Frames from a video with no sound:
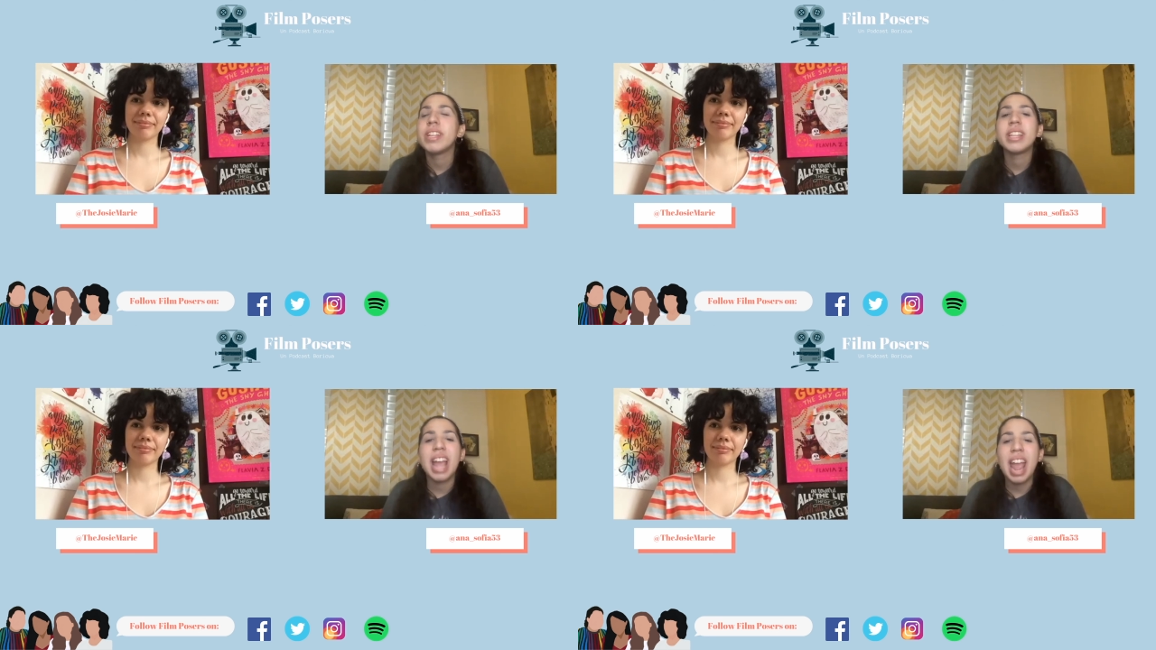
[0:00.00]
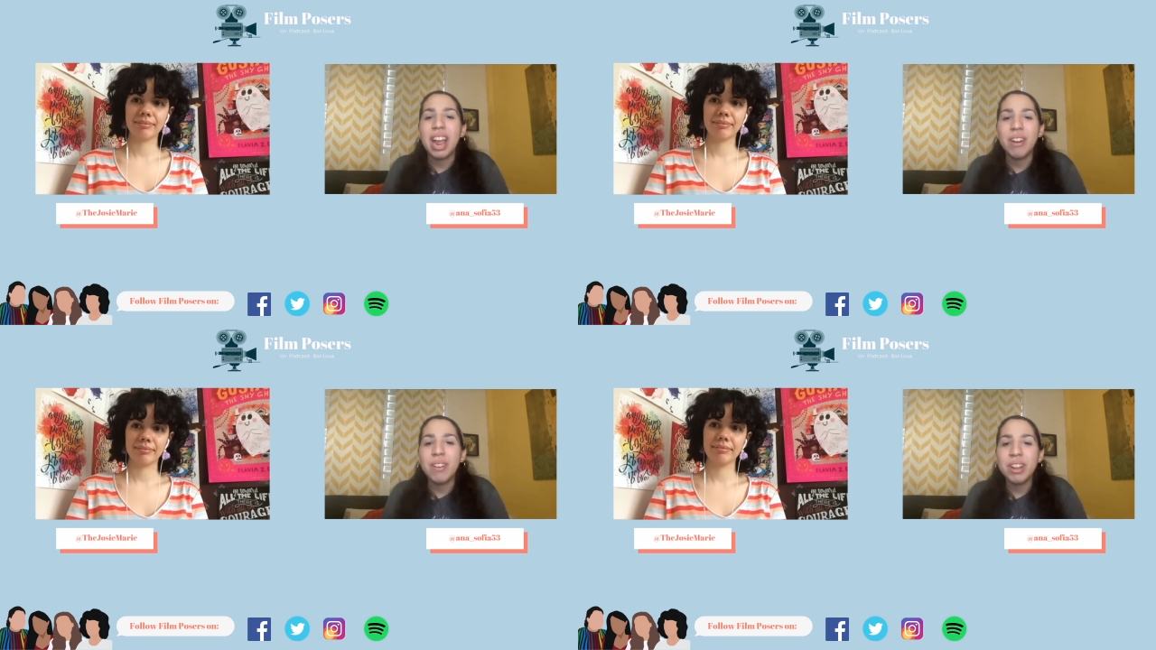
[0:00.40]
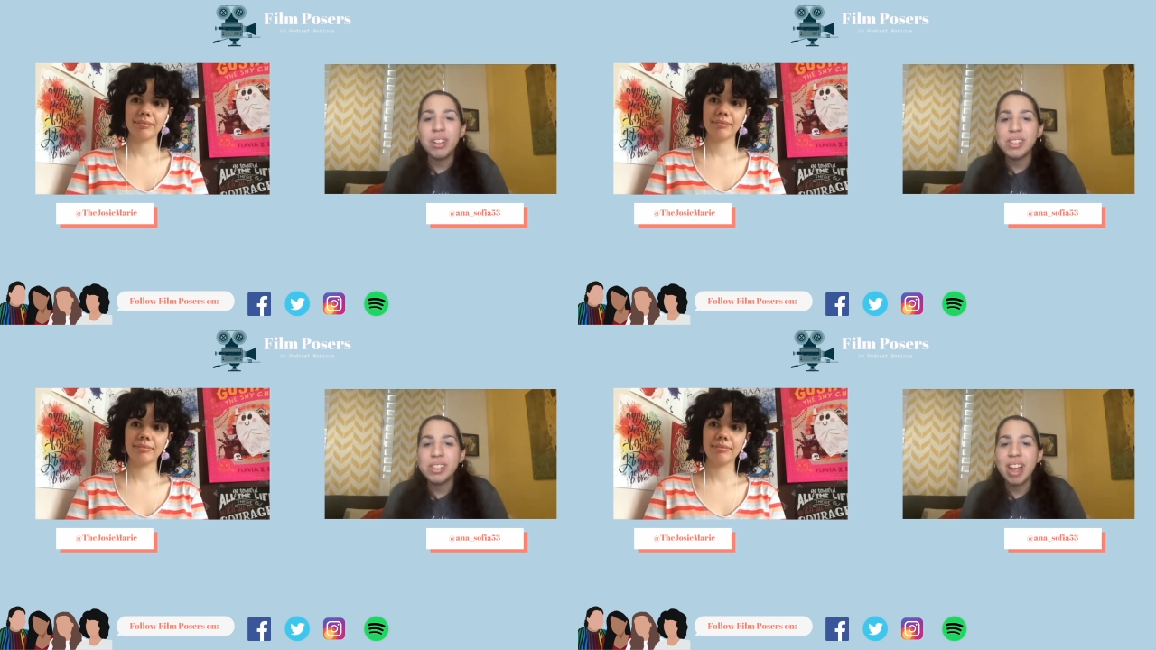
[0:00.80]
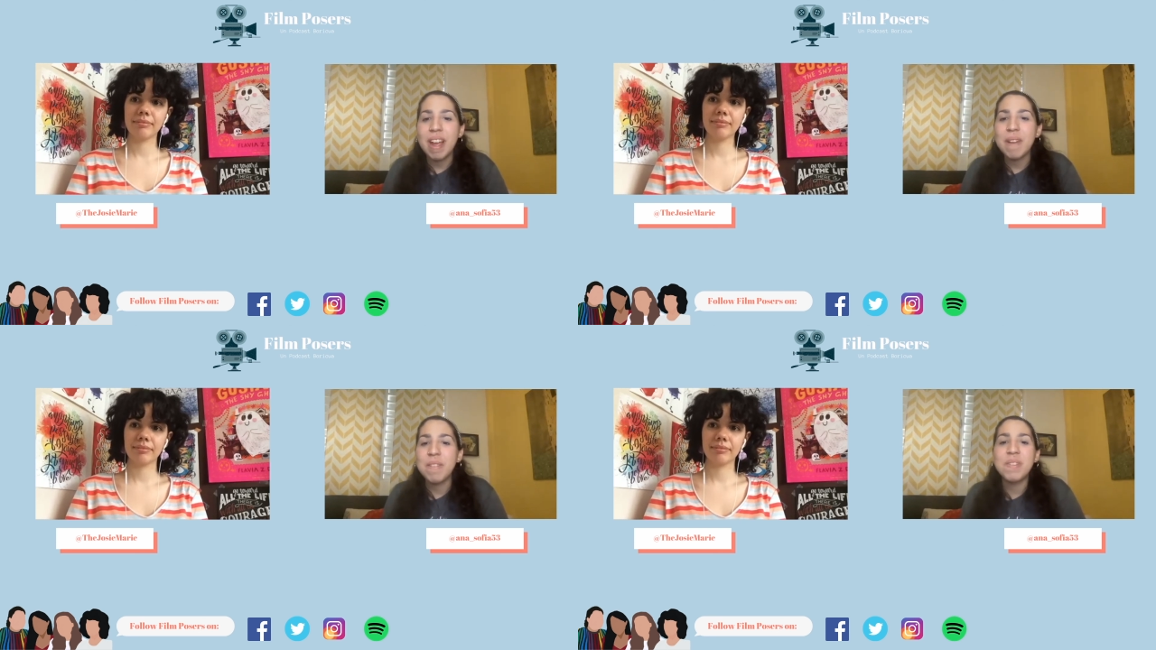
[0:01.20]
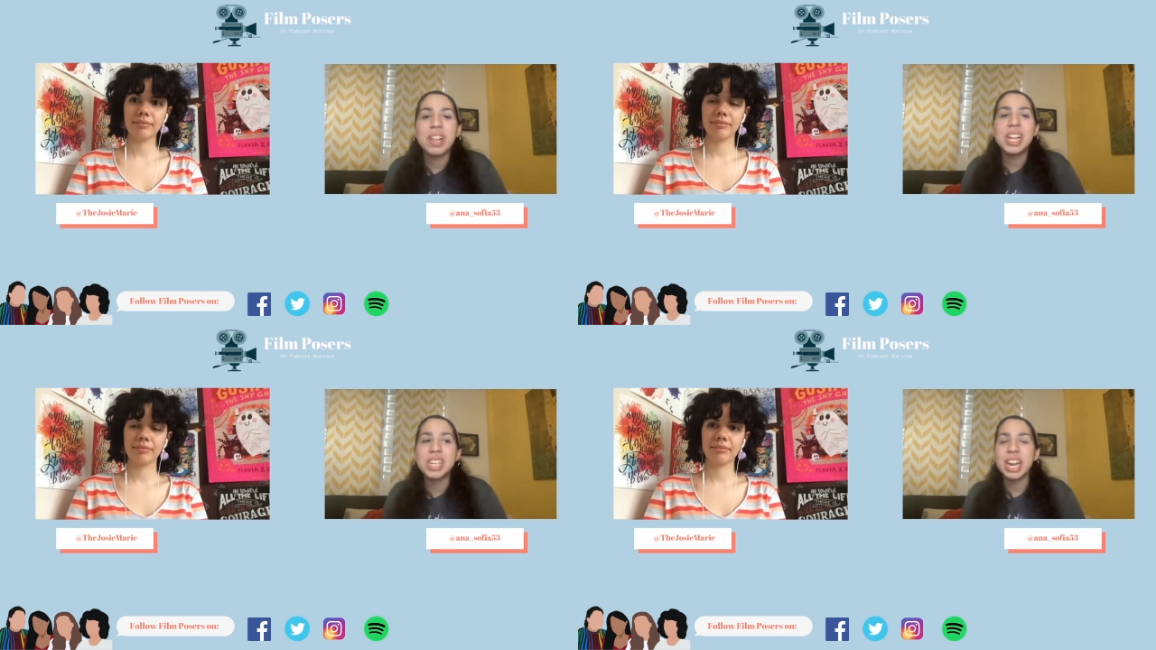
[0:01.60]
Speaker 1: He's angry all the time, and
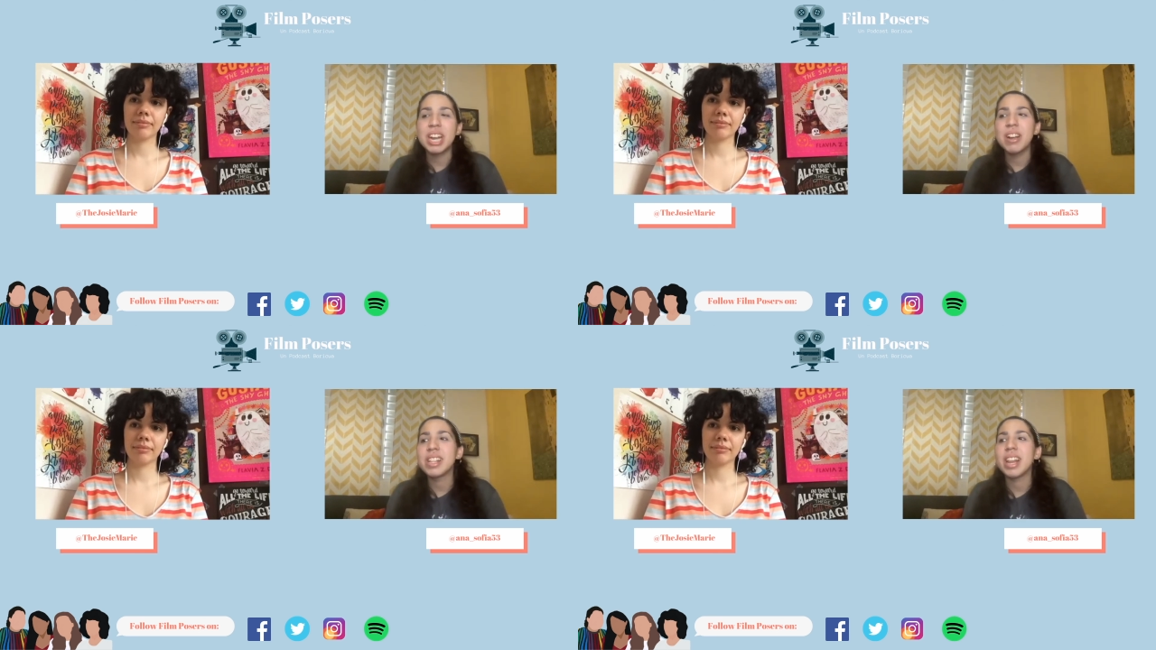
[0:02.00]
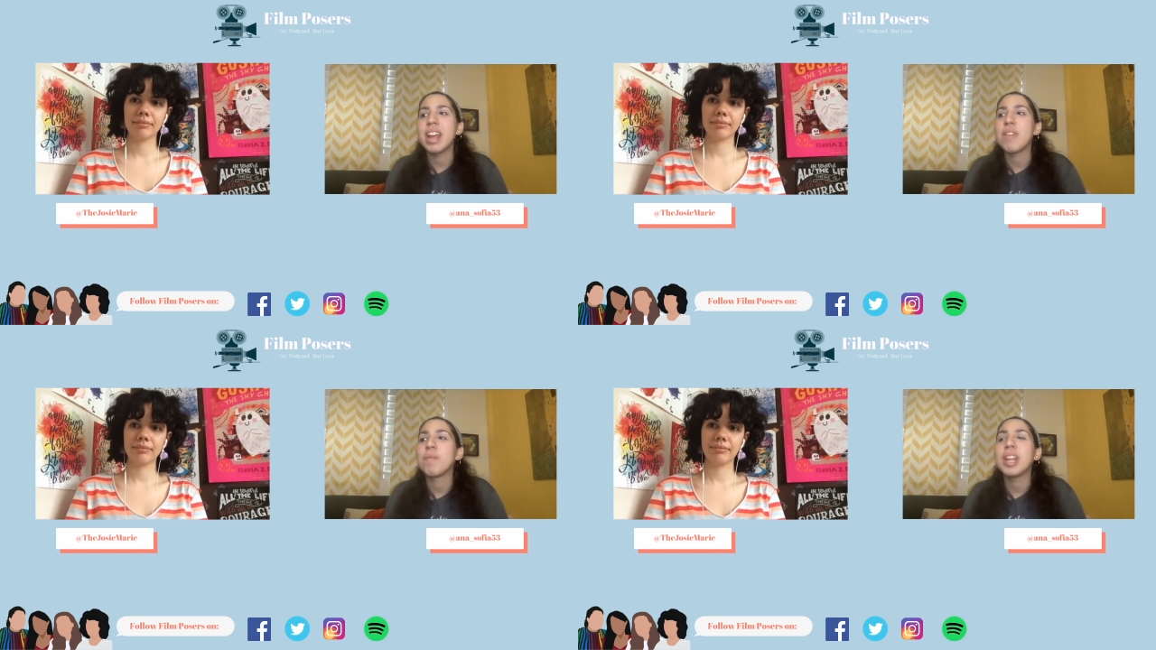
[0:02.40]
Bella Villajago is like,